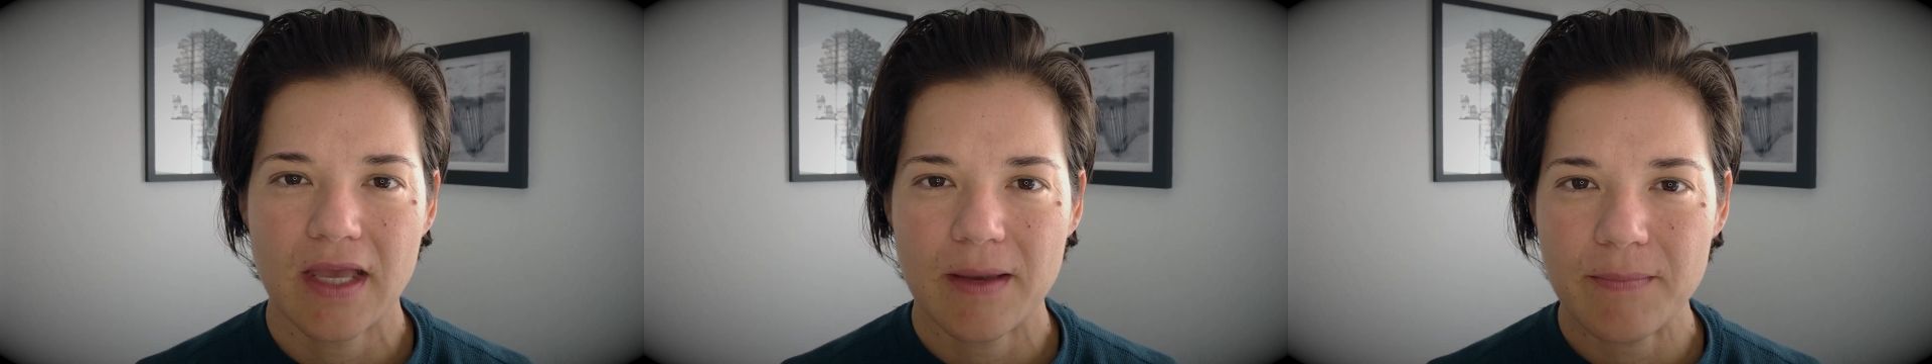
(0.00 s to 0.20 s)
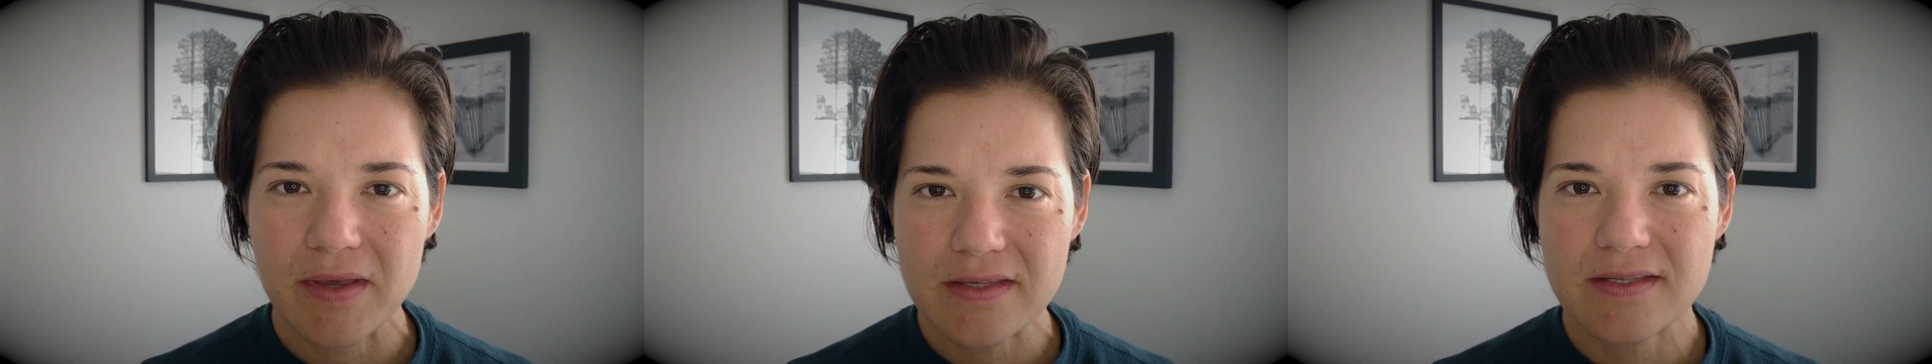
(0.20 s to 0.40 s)
And
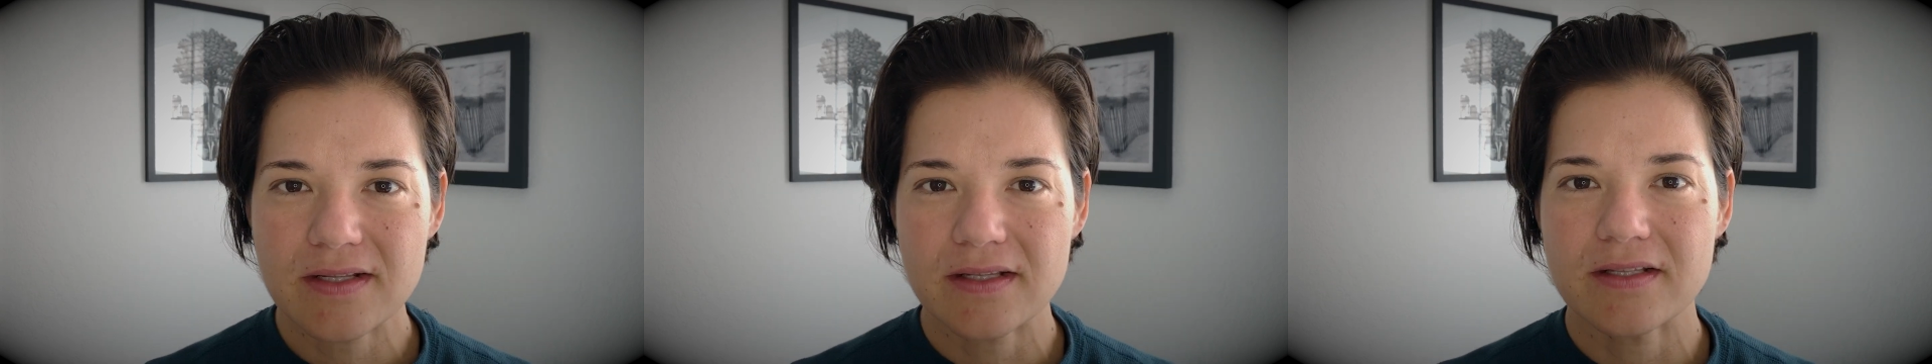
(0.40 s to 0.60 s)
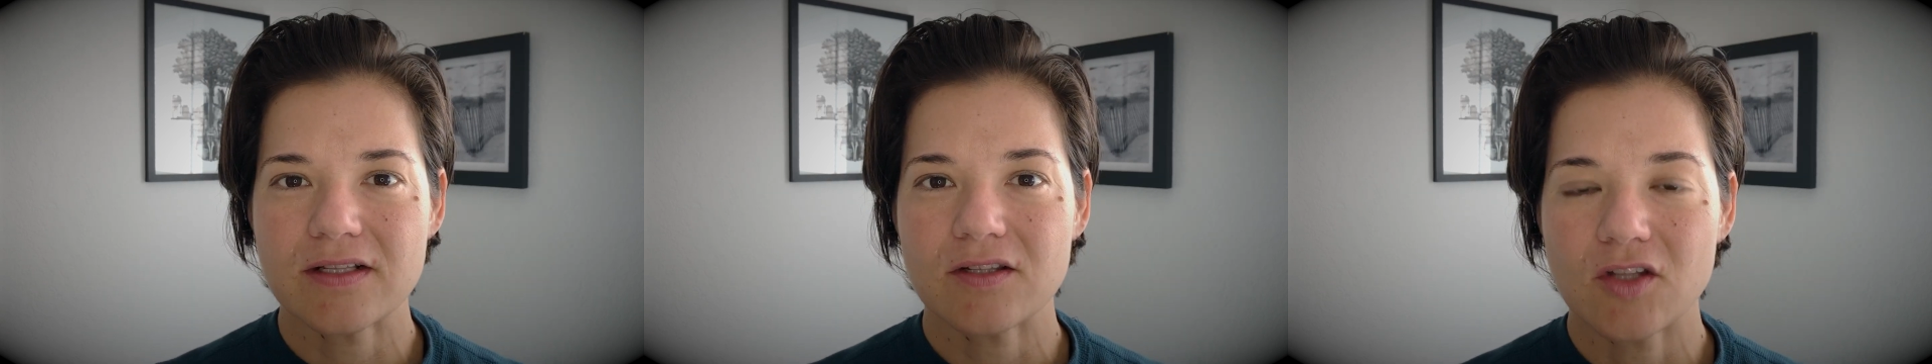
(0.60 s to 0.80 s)
basically
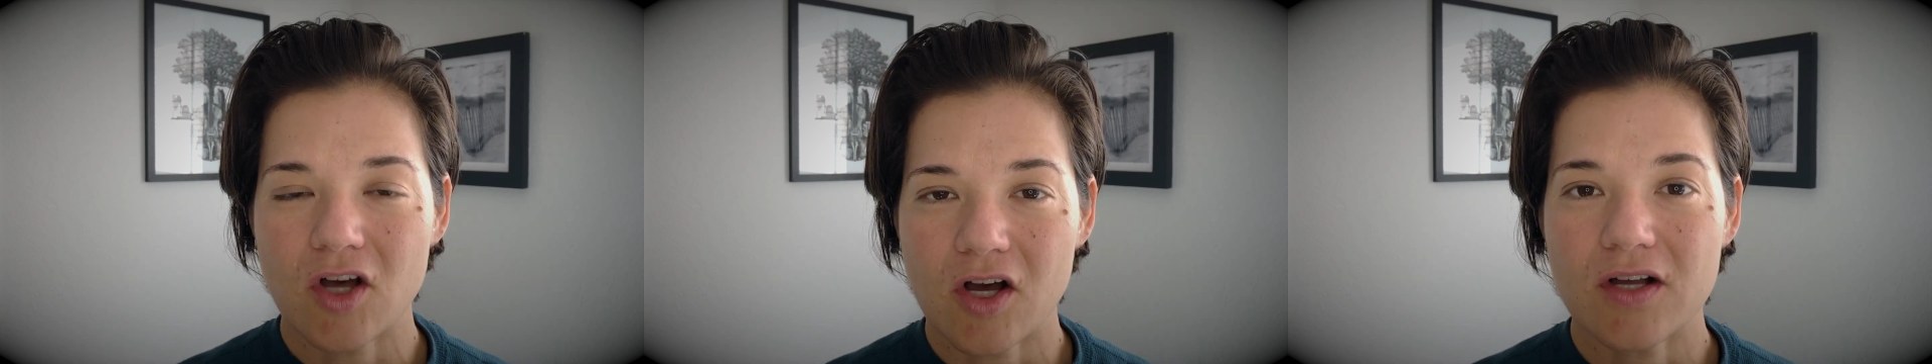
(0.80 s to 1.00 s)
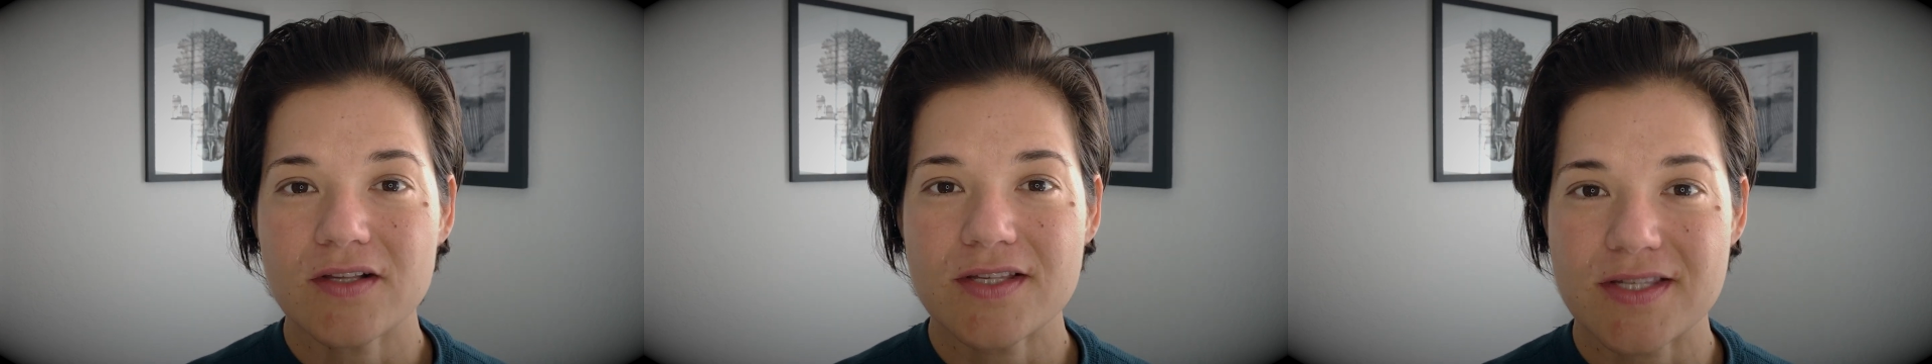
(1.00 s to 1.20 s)
the
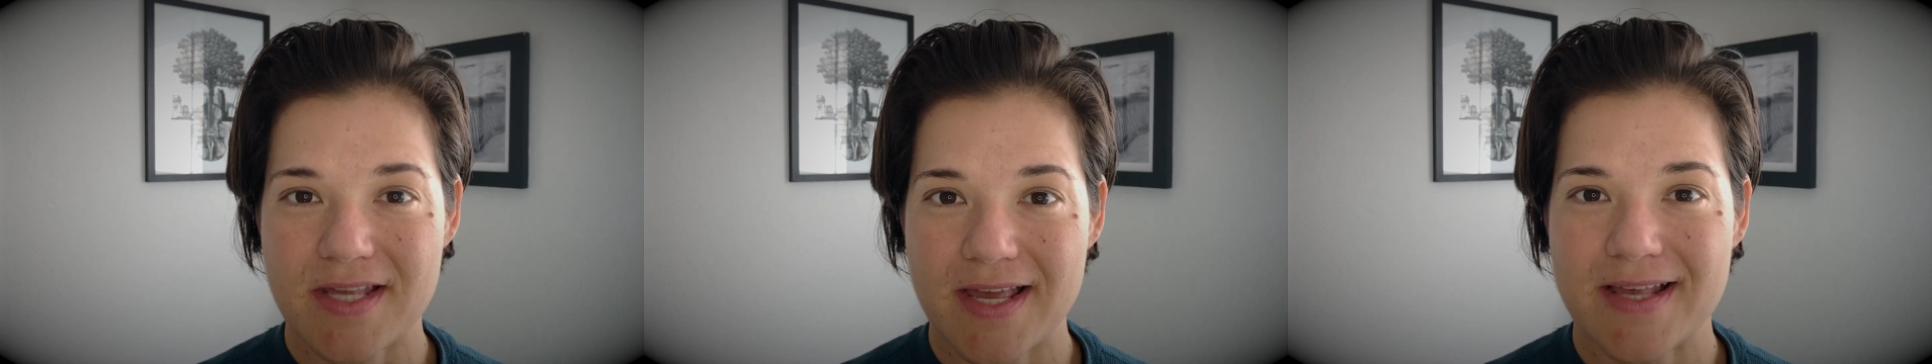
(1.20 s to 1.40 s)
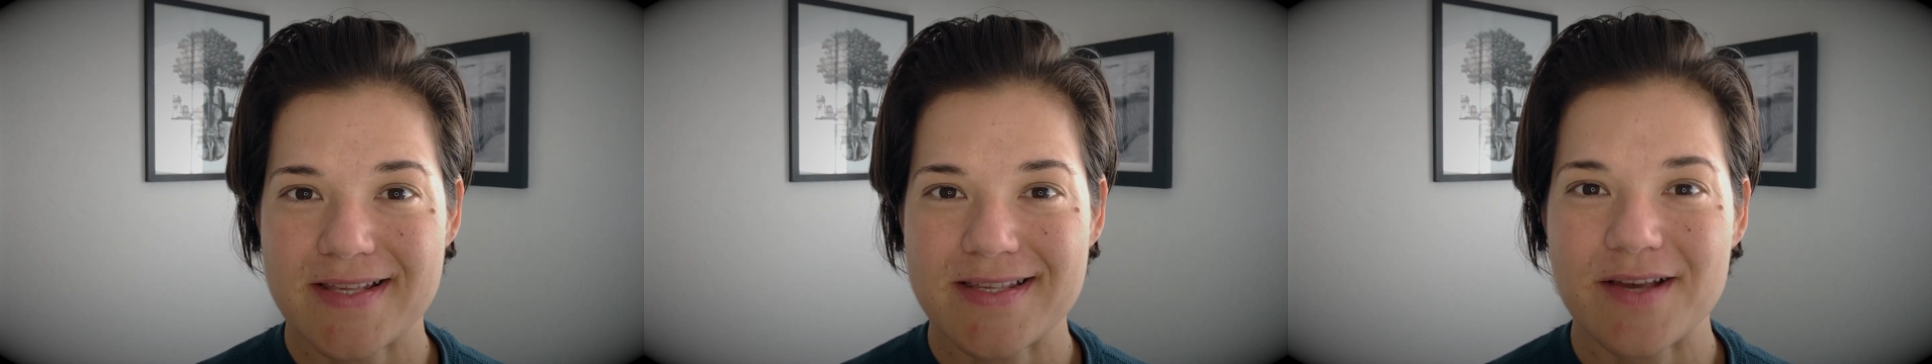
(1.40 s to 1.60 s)
law
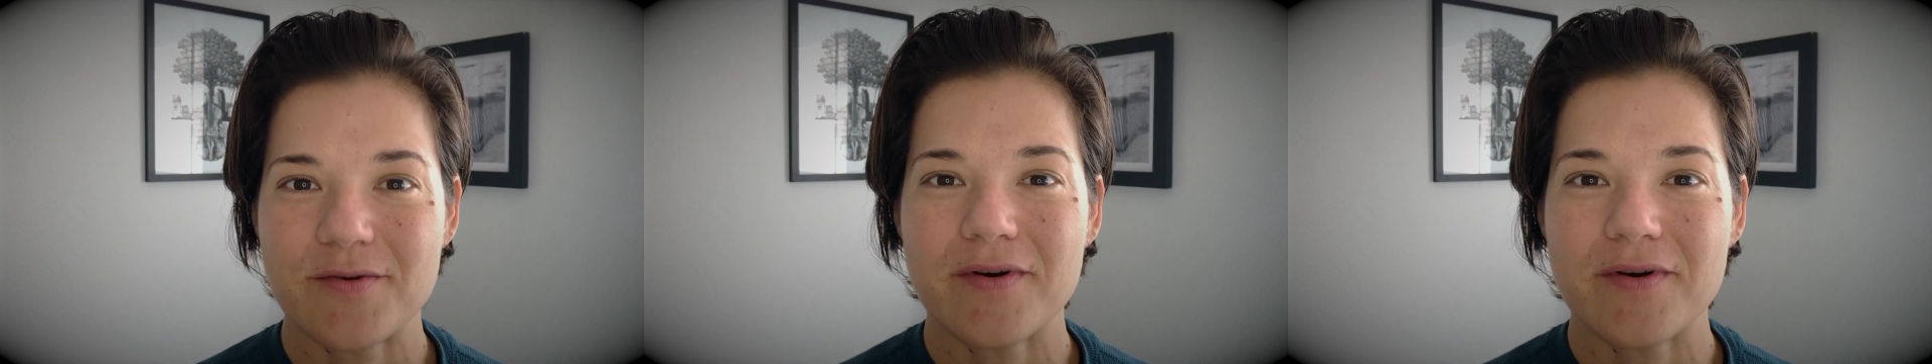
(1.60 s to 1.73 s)
says that